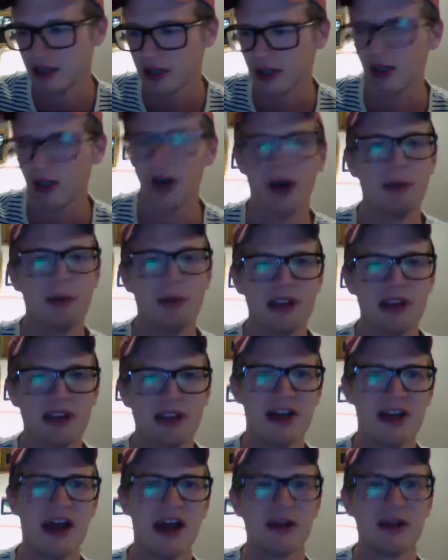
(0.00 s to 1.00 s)
copy it
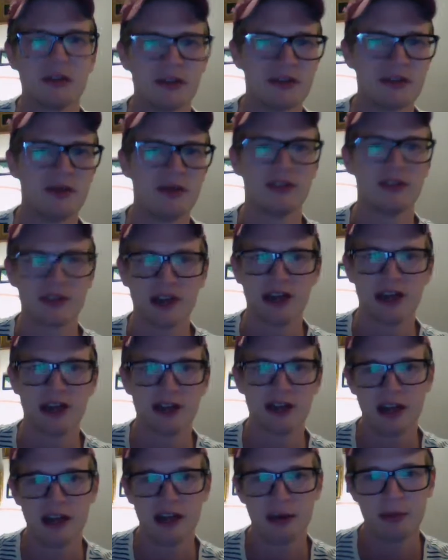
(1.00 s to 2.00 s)
down, so it's kind
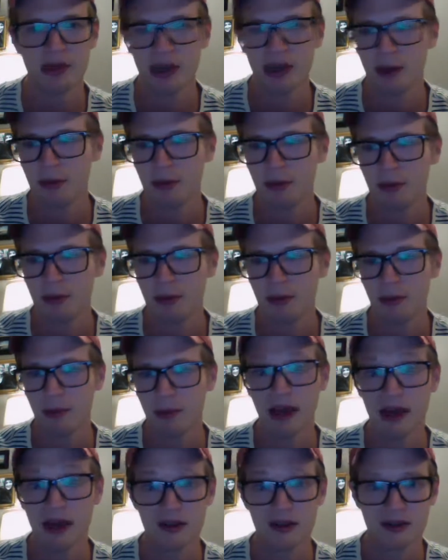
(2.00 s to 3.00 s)
of like become my
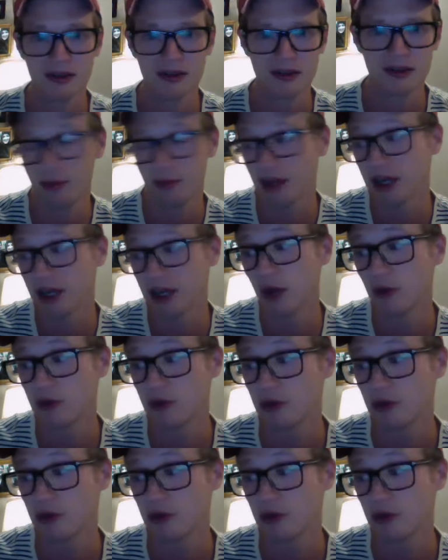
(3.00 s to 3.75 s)
go-to.